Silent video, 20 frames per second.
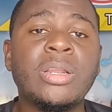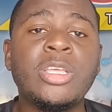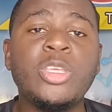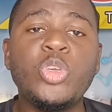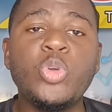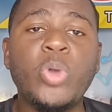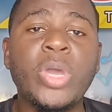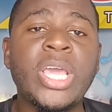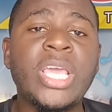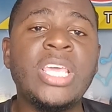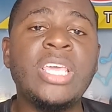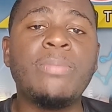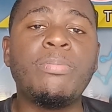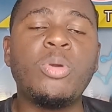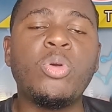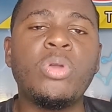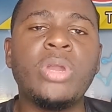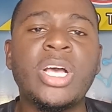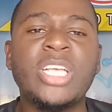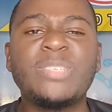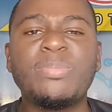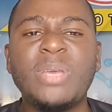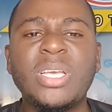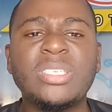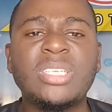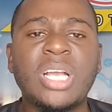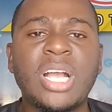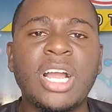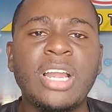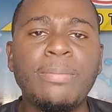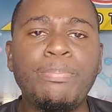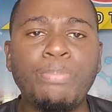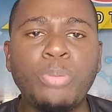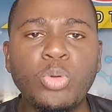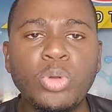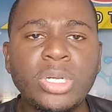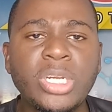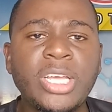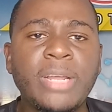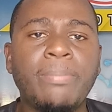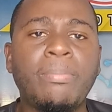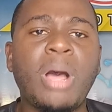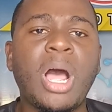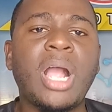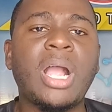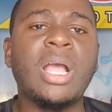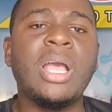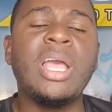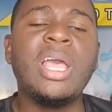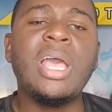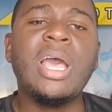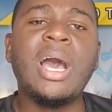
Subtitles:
the UAE bowlers basically pulled it back.